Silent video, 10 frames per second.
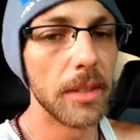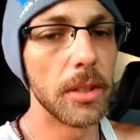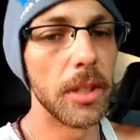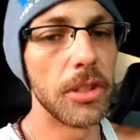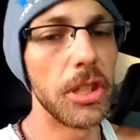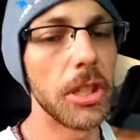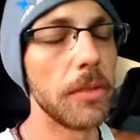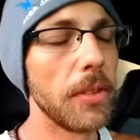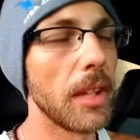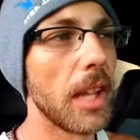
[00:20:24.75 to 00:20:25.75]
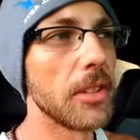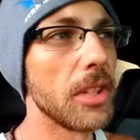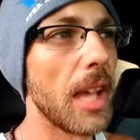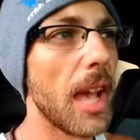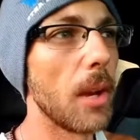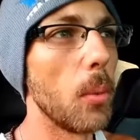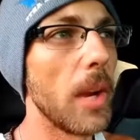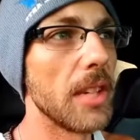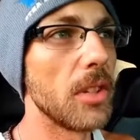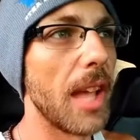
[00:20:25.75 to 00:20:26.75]
so that she could feel like she had a
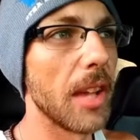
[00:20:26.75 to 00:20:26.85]
way to